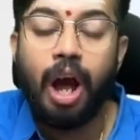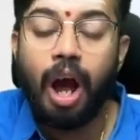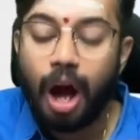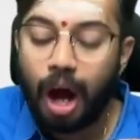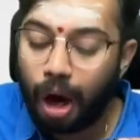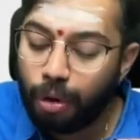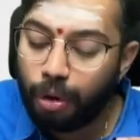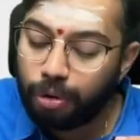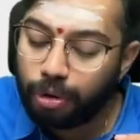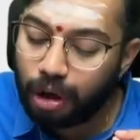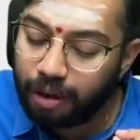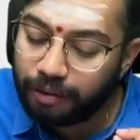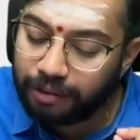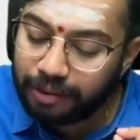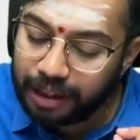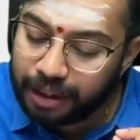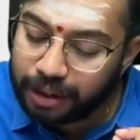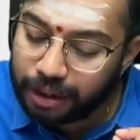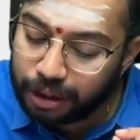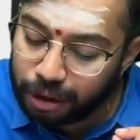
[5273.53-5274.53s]
Out of
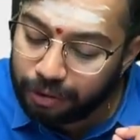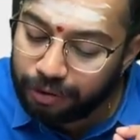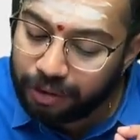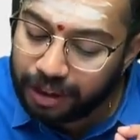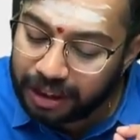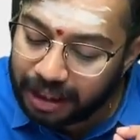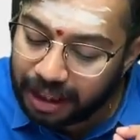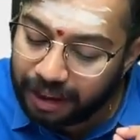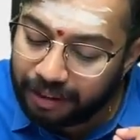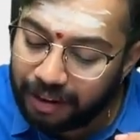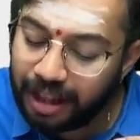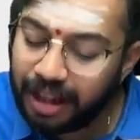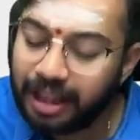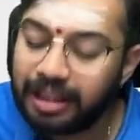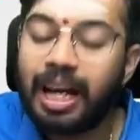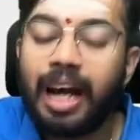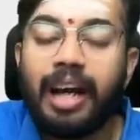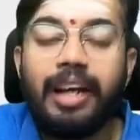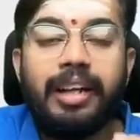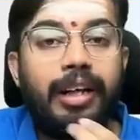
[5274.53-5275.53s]
these two, whichever is
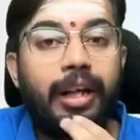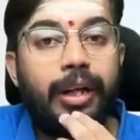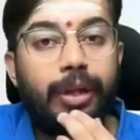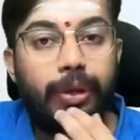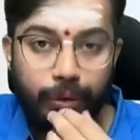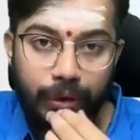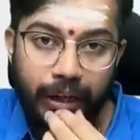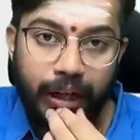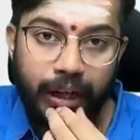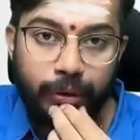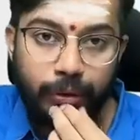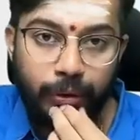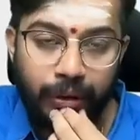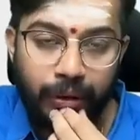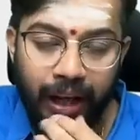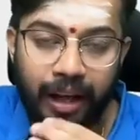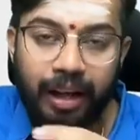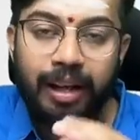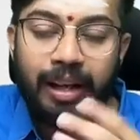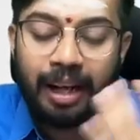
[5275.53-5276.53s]
higher you need to take.